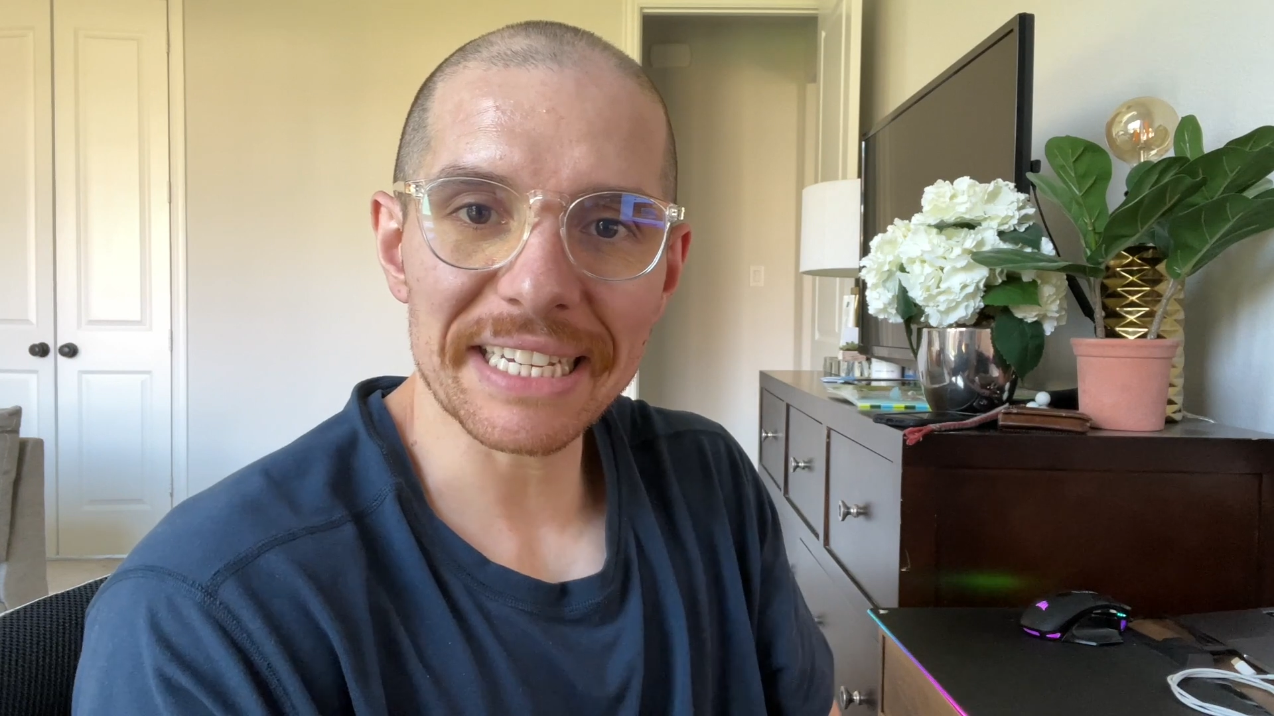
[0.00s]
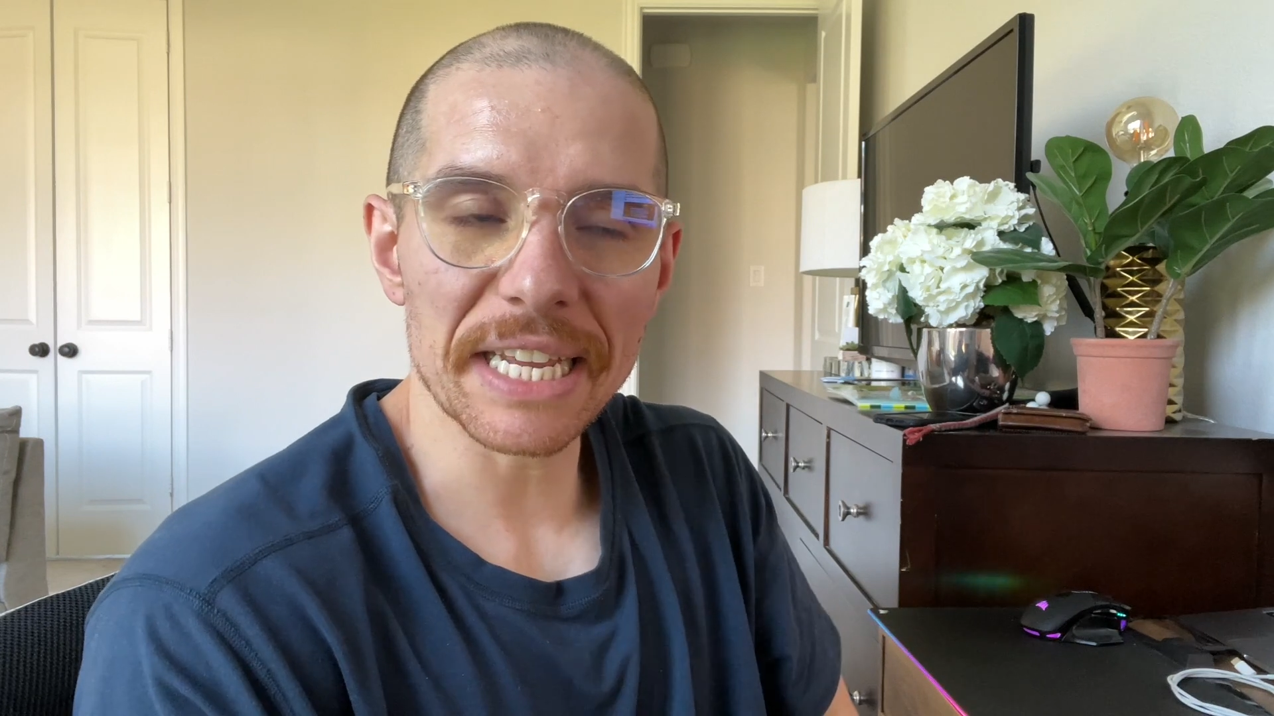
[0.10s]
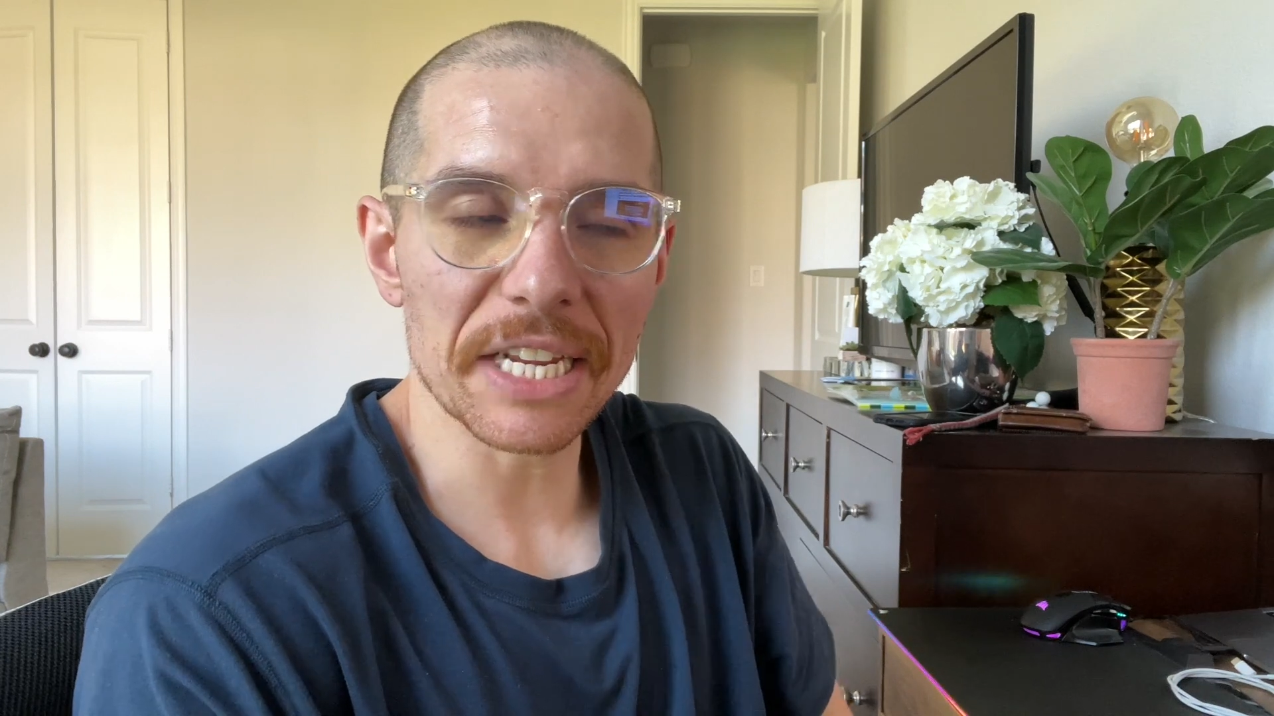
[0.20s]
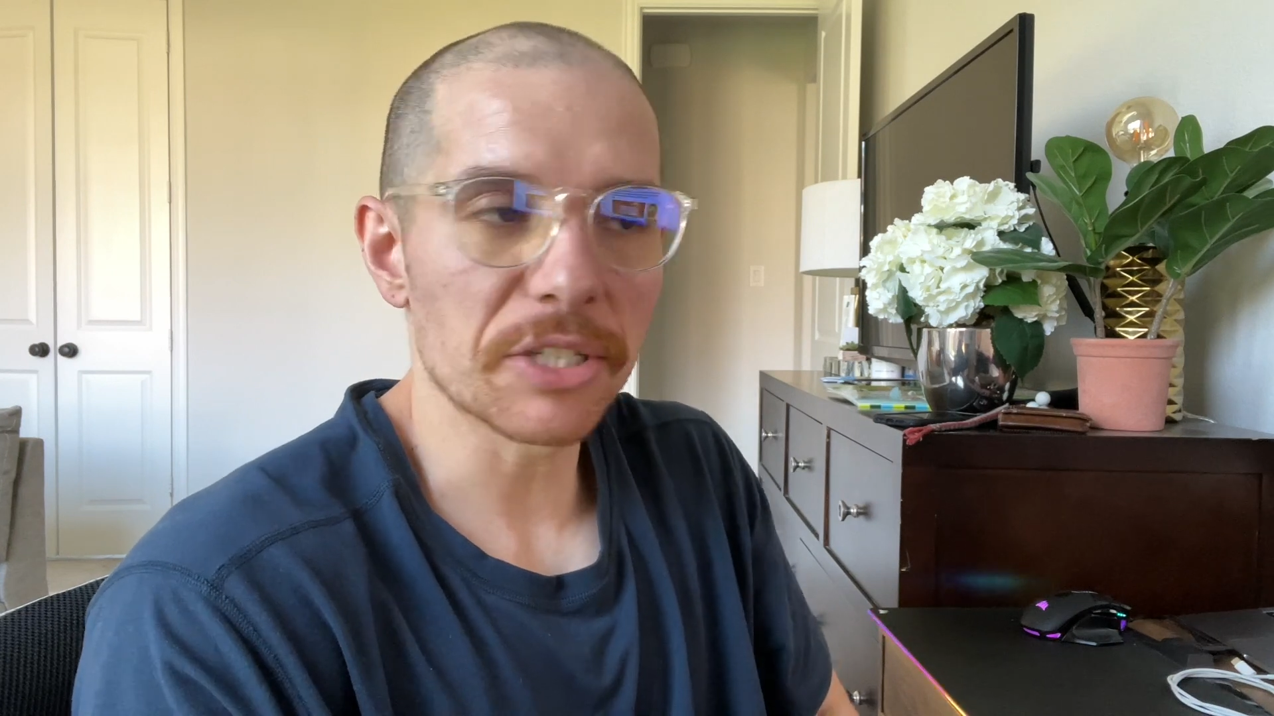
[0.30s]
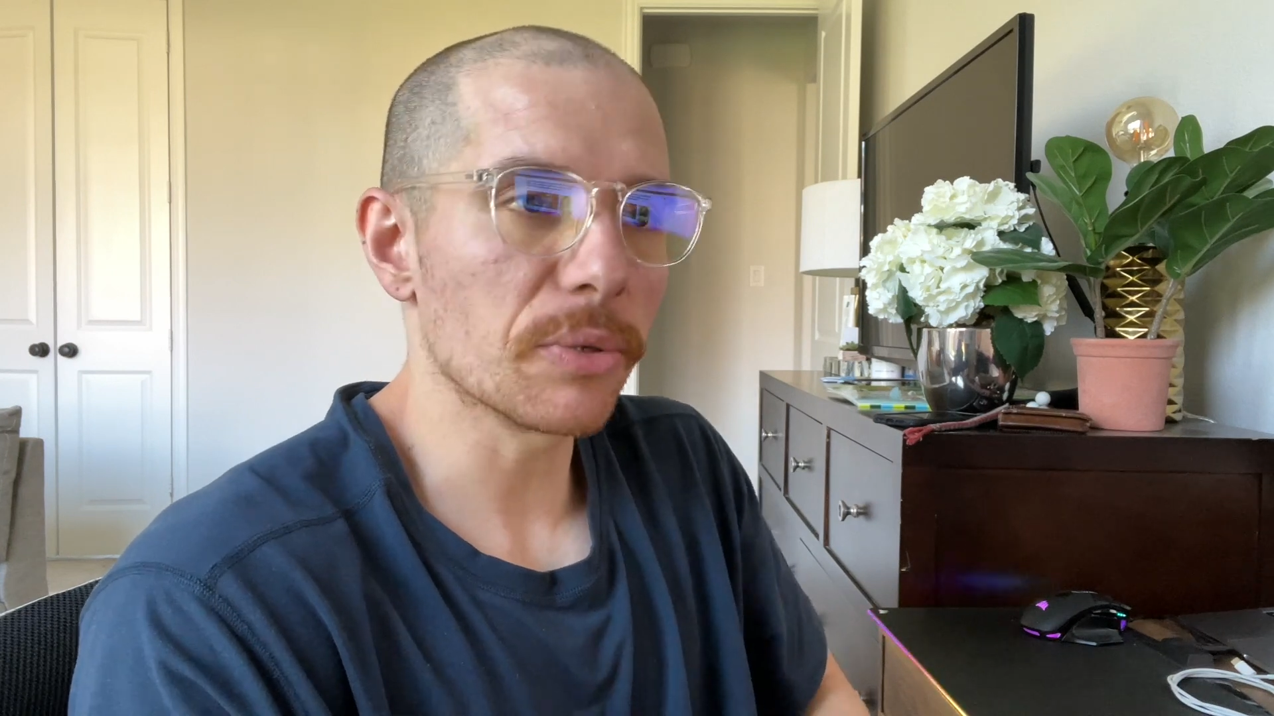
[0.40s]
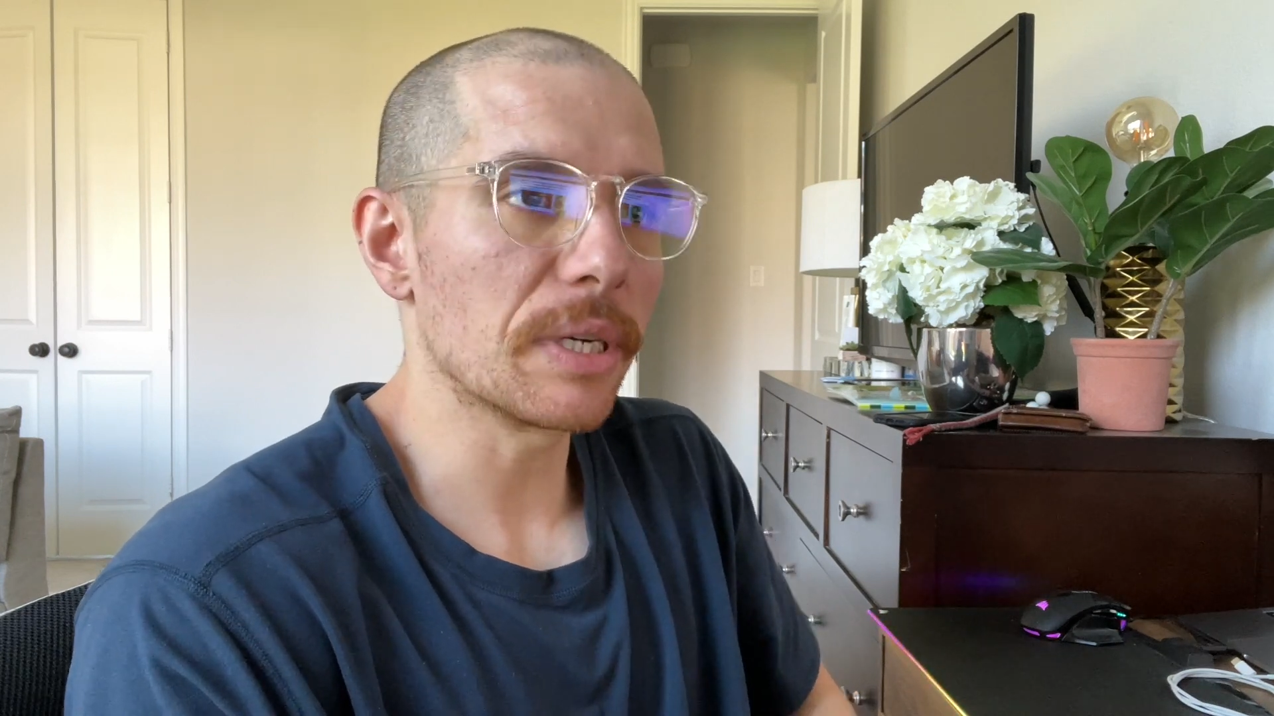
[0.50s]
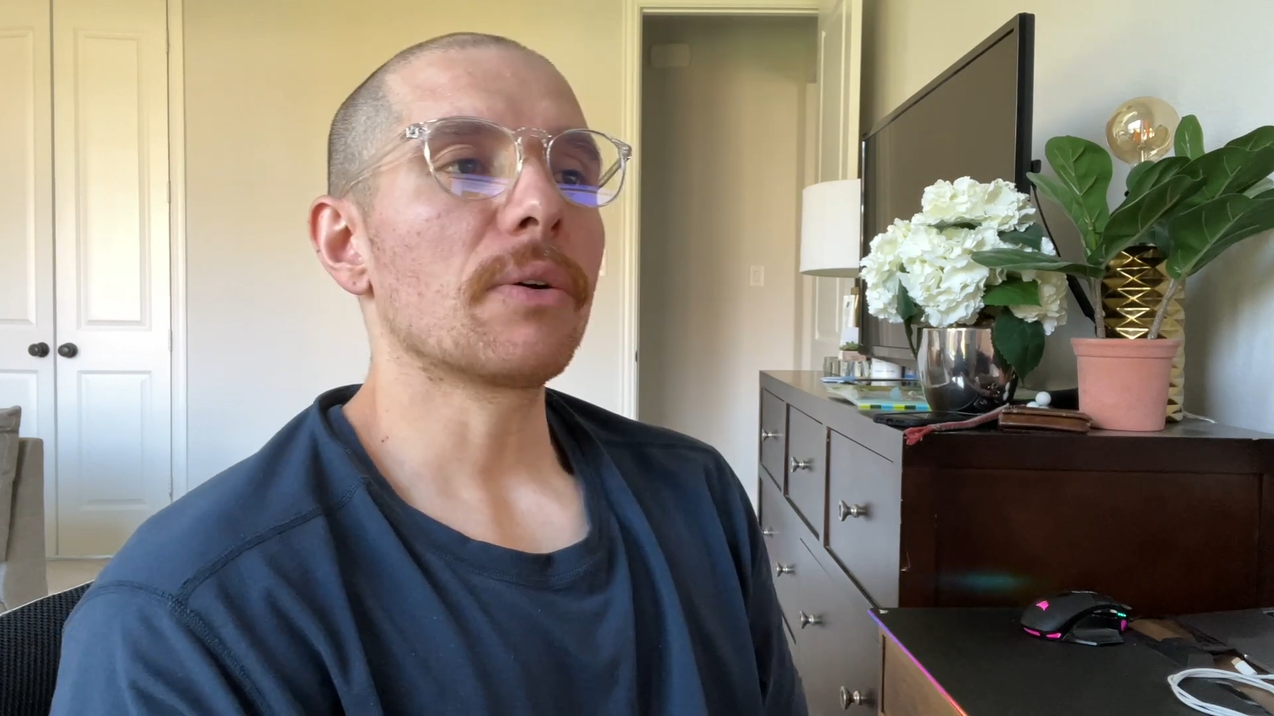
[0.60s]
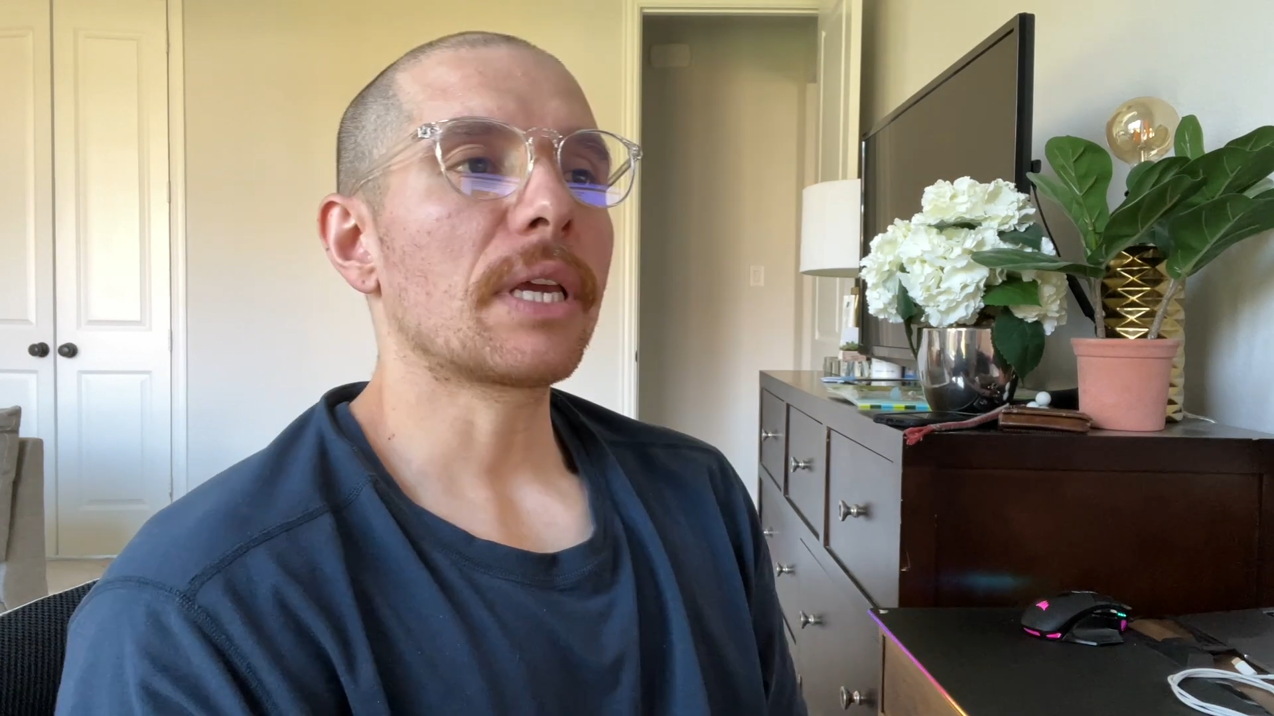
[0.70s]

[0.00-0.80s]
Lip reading: get into it.